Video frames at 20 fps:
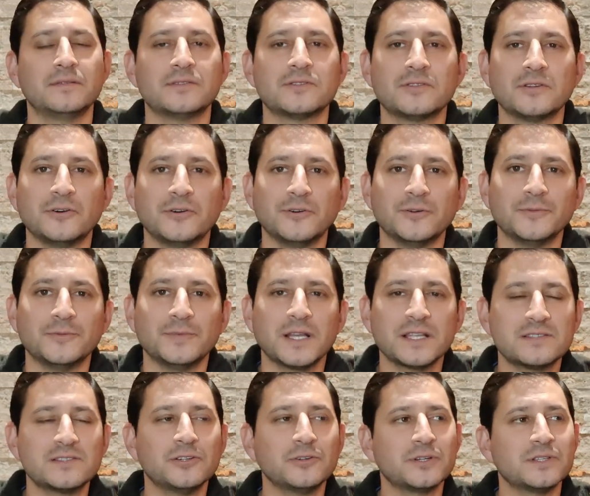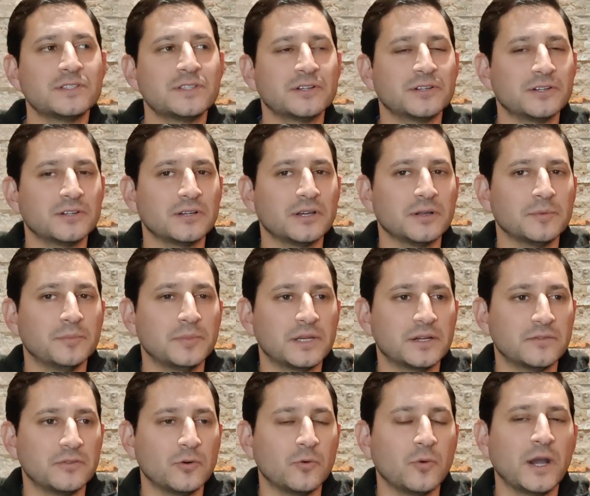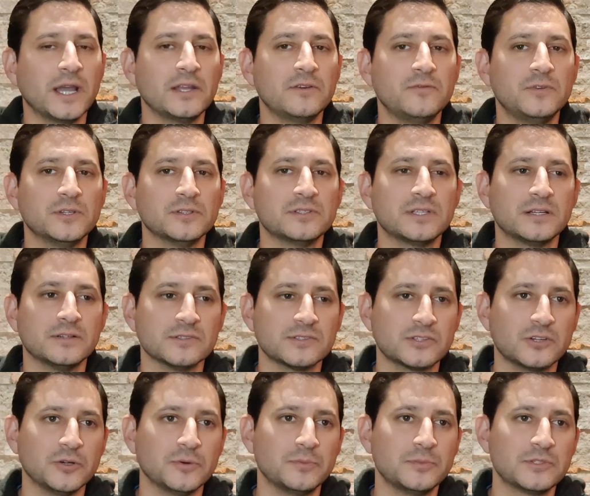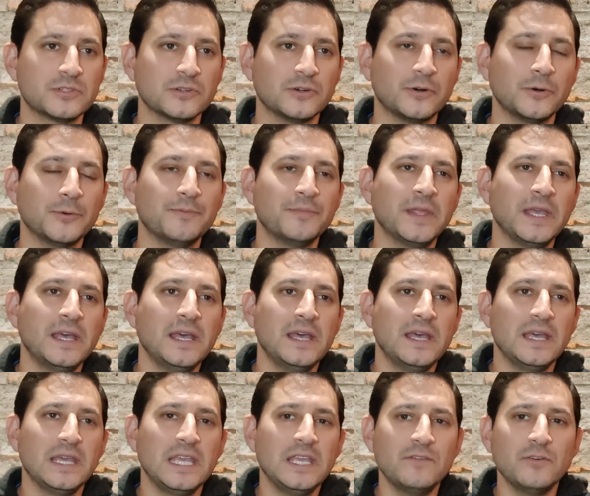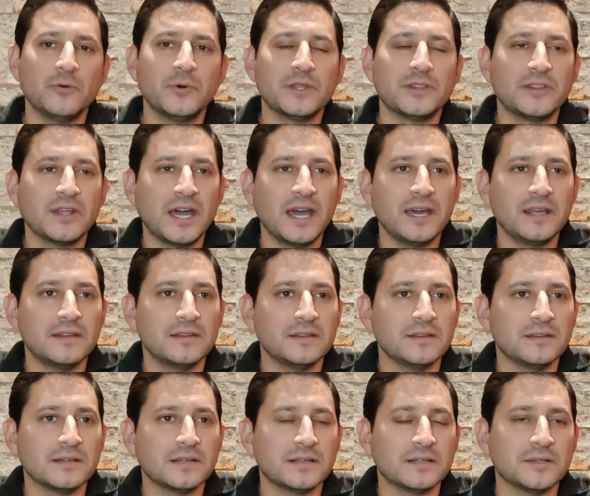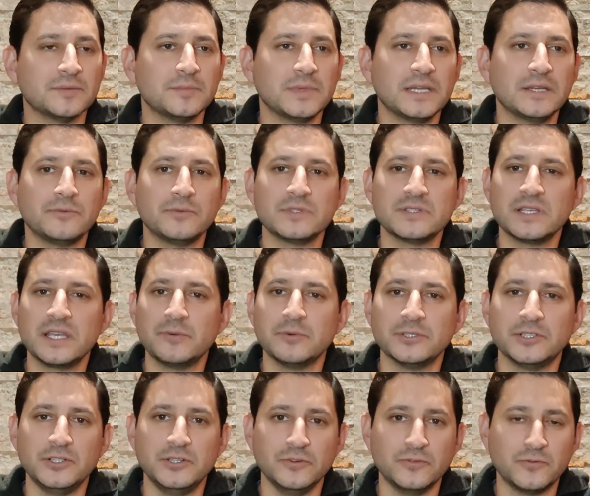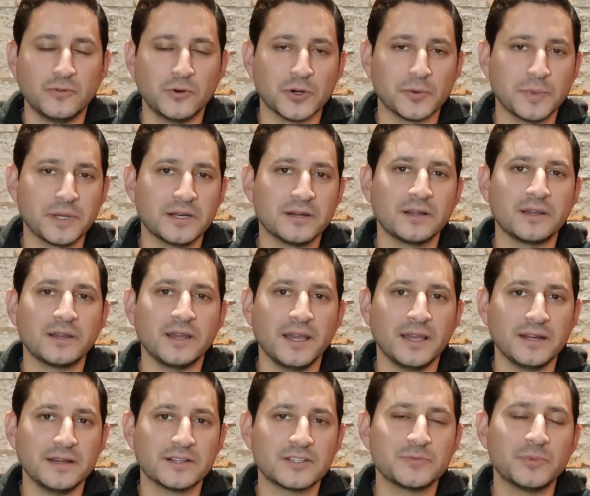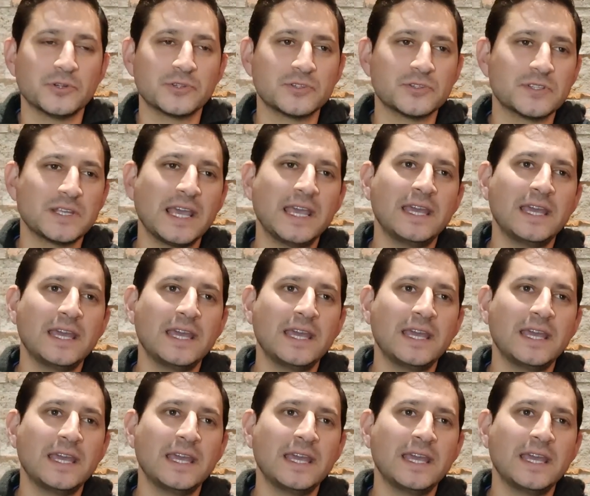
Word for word: So that's still considered a bit of a wide field telescope. So even with that, um, it was able to do four minute unguided exposures.